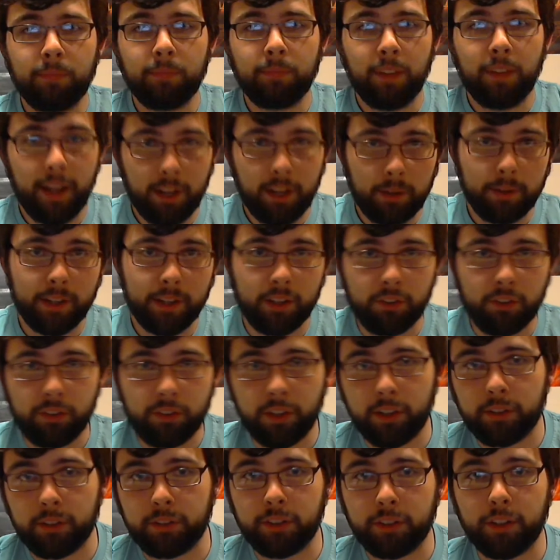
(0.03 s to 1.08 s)
Hello again,
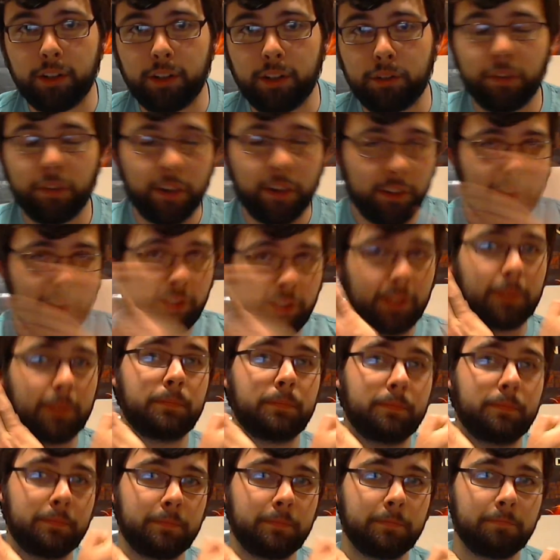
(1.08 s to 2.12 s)
Circled on Advisor.
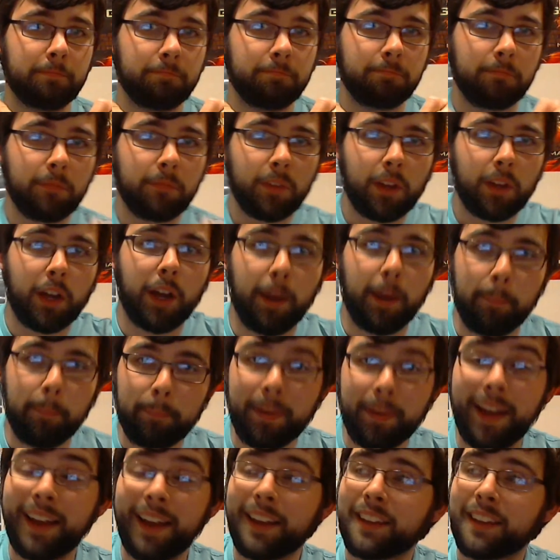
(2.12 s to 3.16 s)
I'm
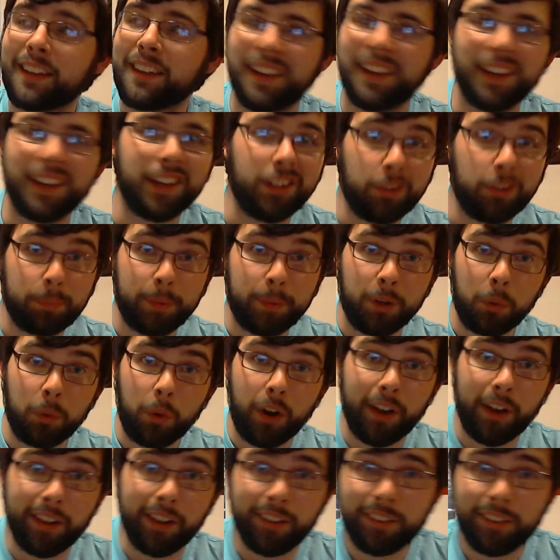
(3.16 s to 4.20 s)
back. It's been a
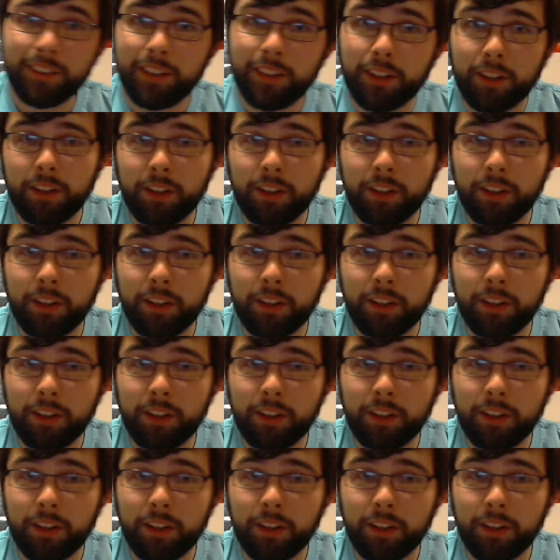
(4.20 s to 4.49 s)
while.